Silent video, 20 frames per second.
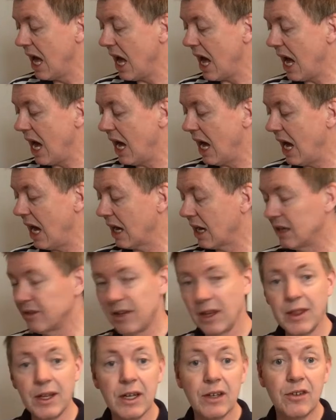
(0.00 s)
Because I
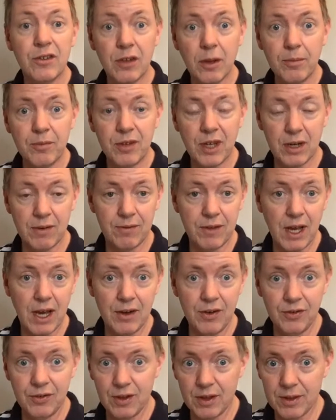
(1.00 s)
think a subset of that
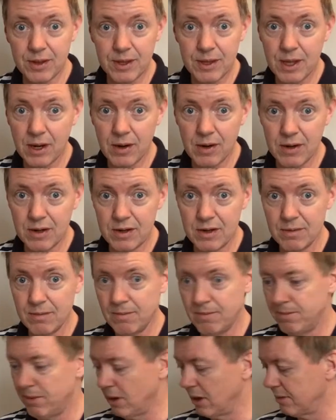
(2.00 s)
is the 3rd
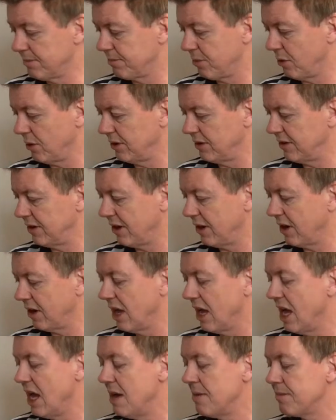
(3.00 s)
bullet point here,
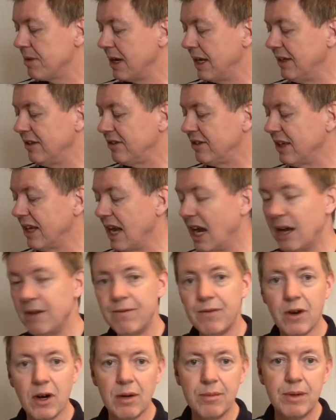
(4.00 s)
placing
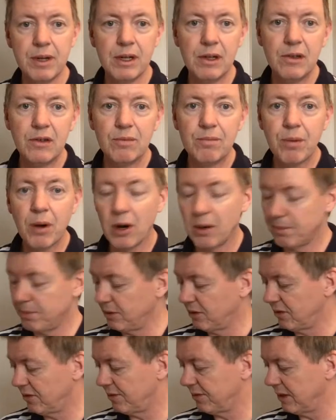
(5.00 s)
adverbials
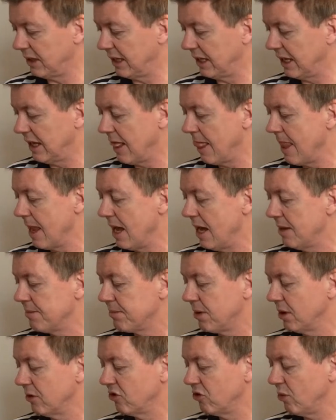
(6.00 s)
purposefully,
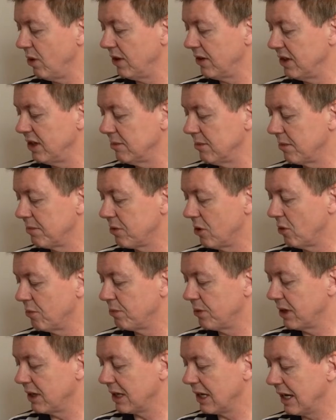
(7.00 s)
punctuating them
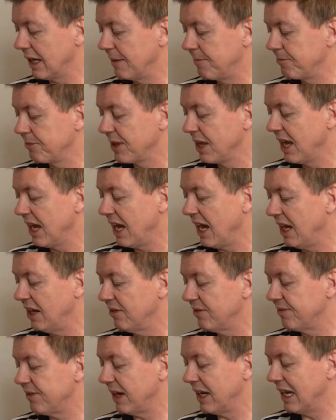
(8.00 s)
appropriately. And
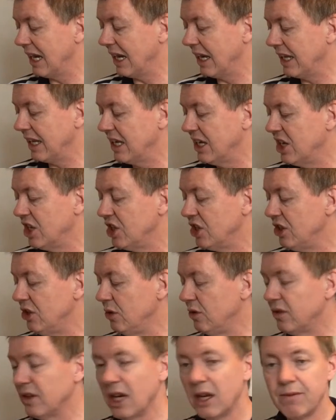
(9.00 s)
finally,
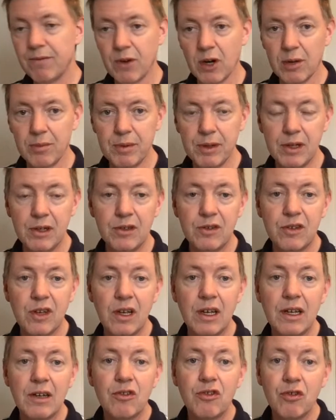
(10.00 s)
using adverbials to
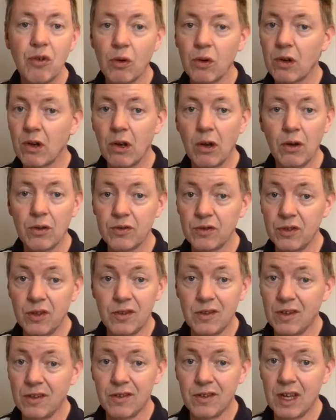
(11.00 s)
link short clauses. It's
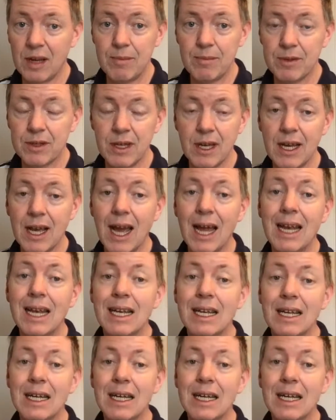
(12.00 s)
the same thing again.